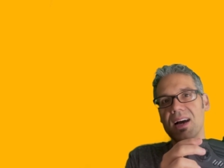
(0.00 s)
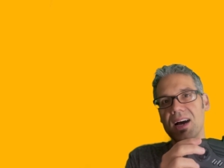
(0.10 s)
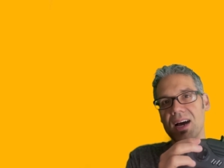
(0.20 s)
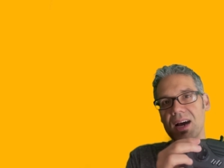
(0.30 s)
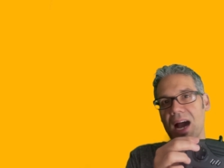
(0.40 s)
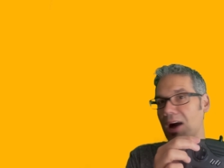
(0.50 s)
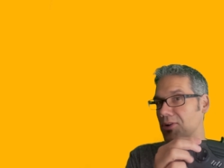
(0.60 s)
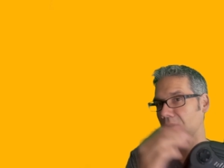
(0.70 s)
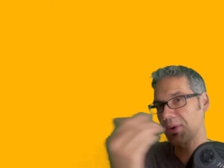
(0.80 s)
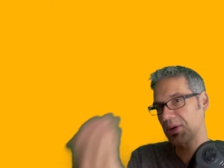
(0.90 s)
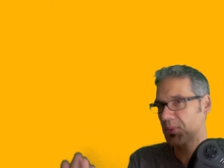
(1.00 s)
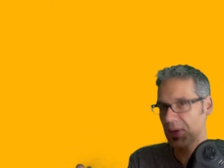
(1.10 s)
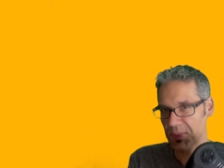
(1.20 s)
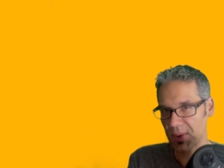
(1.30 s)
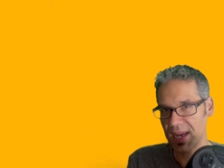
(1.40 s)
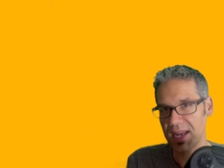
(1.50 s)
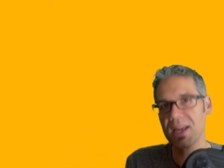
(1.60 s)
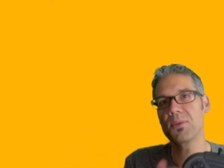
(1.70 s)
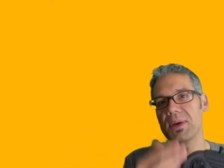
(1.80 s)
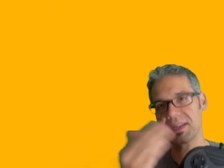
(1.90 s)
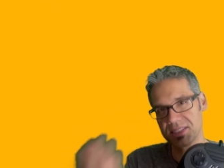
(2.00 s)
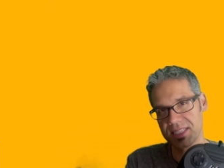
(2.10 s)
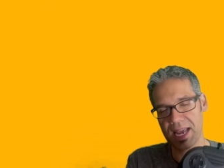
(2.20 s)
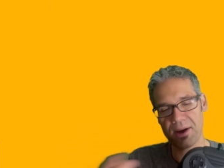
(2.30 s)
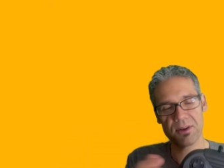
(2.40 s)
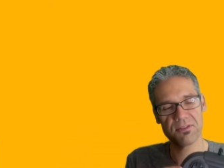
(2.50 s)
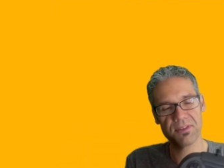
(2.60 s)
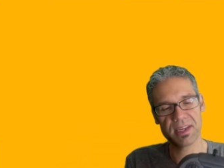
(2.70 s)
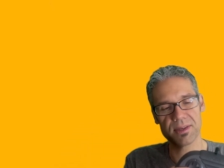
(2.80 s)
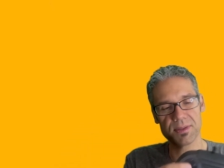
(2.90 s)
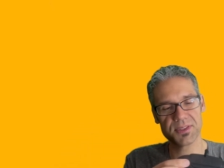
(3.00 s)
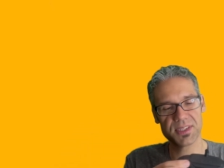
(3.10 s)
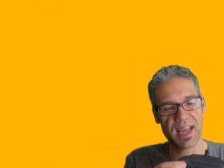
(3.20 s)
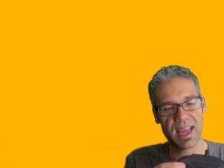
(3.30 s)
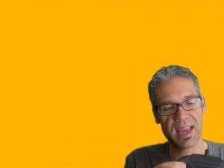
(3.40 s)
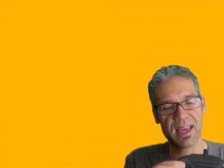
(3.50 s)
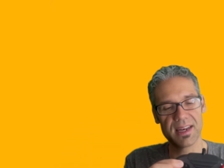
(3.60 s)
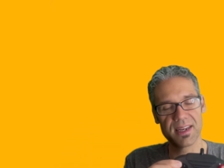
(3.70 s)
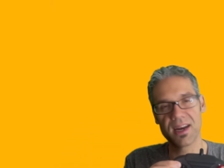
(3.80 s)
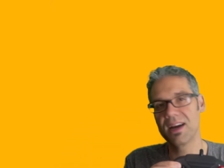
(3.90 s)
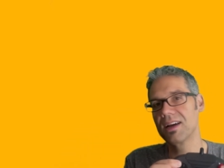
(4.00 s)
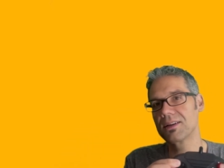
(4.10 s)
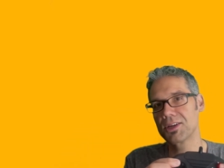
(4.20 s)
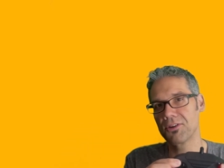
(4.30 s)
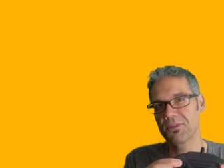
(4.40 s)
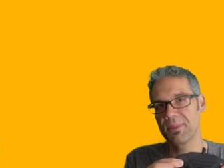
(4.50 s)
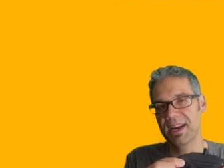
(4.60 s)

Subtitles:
I'll code it one way. We can see how it feels and go from